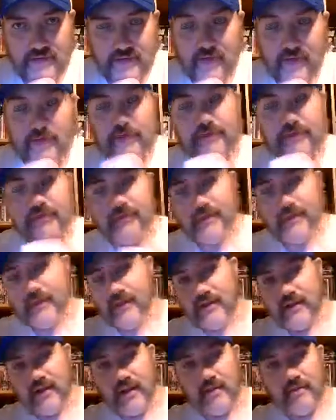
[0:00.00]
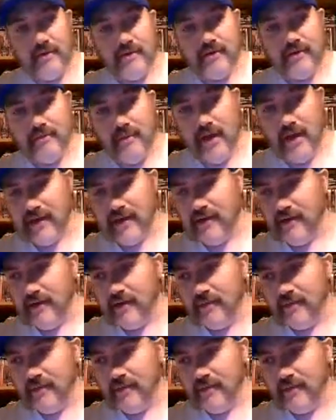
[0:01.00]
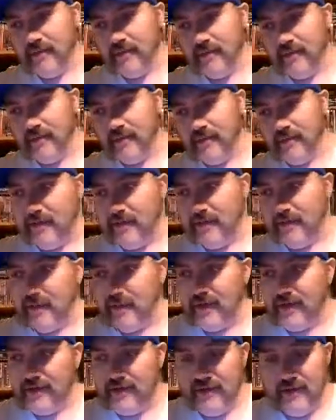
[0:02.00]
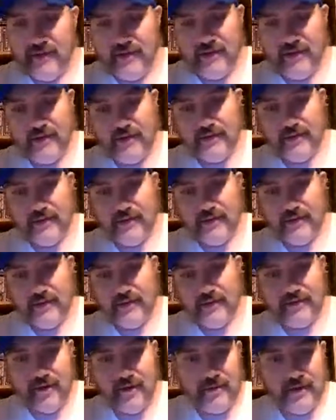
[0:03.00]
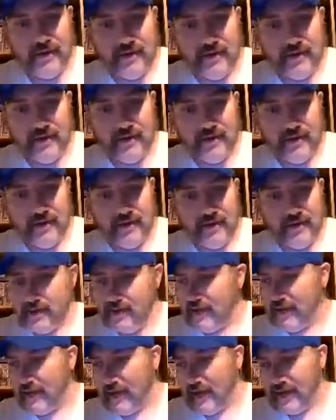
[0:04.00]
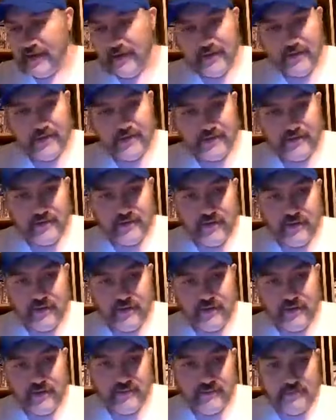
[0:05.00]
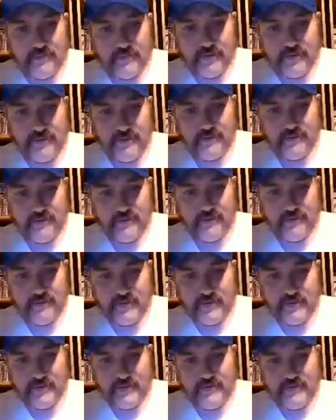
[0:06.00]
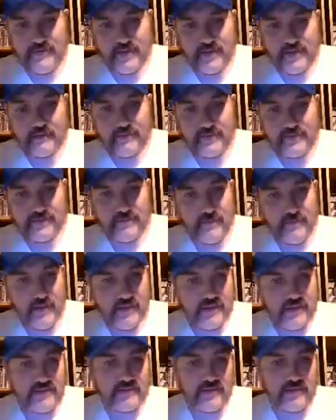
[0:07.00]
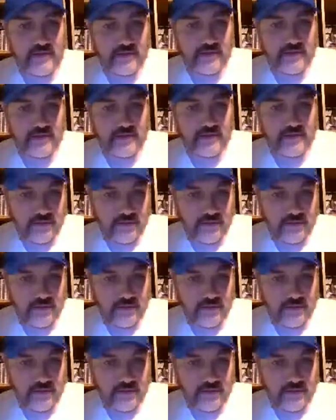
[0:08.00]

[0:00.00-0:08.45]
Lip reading: Let me back up before I get into that. I was going to talk about another one. I ain't got nothing on him. His name was Pedro Morales.